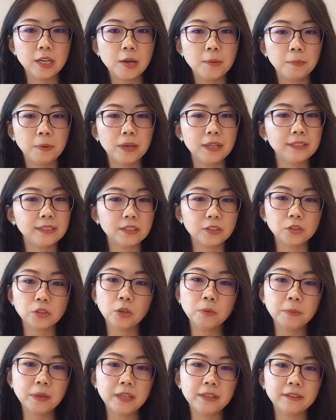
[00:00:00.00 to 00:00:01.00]
but it does
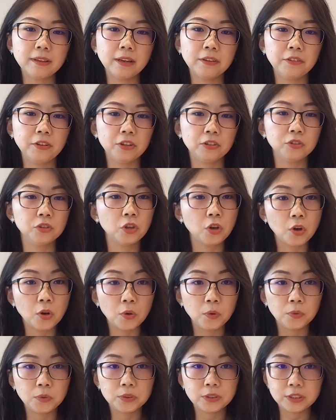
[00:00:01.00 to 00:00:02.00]
not mean that there are
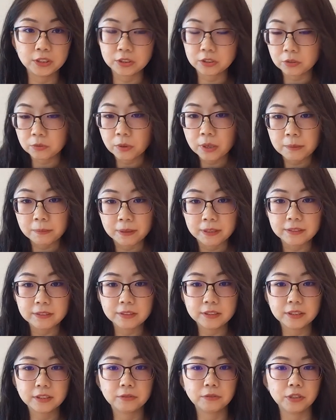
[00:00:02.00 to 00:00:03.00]
no
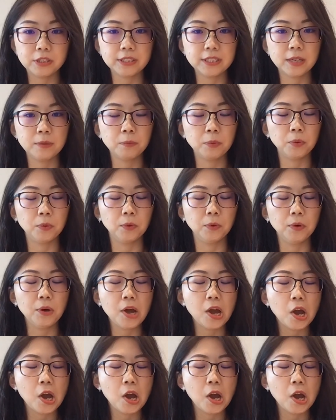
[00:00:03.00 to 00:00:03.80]
disagreements. For example,